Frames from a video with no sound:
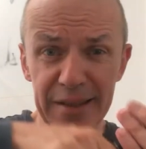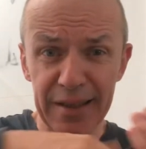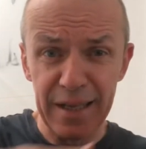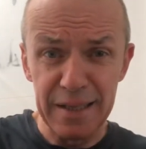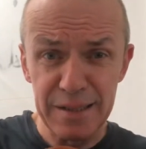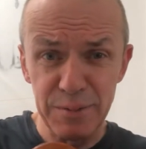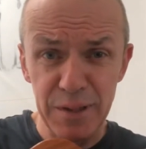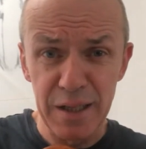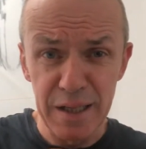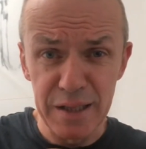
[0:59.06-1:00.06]
That's what
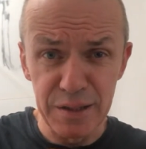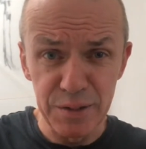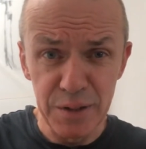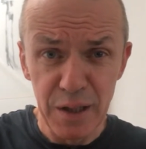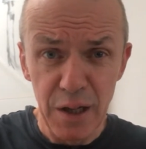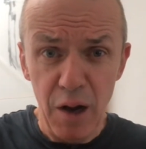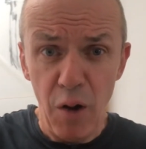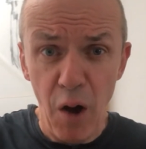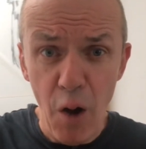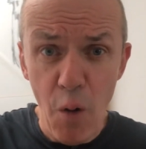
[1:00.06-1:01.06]
I
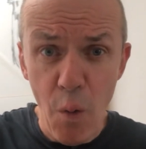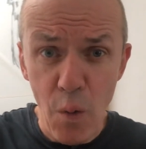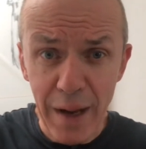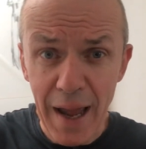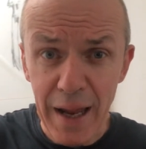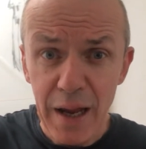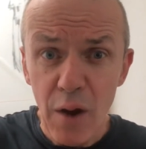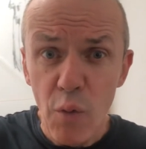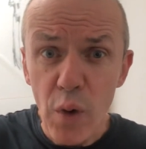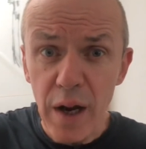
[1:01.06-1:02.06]
do. Okay,
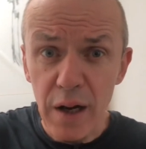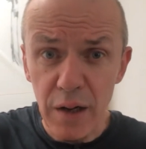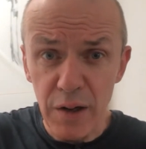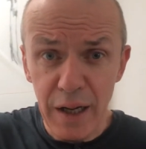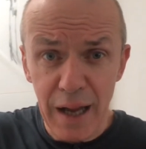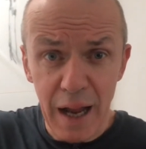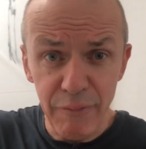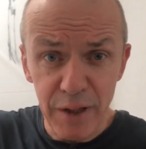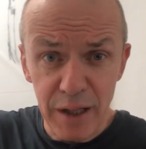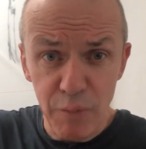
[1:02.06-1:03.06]
we are going to
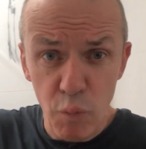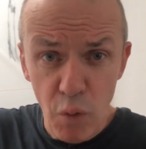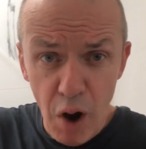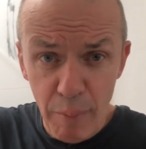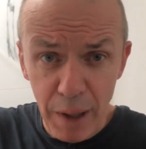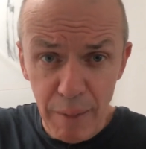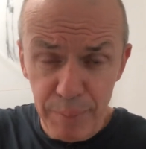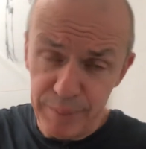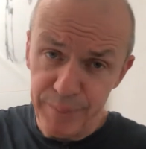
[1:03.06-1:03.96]
have a warm-up.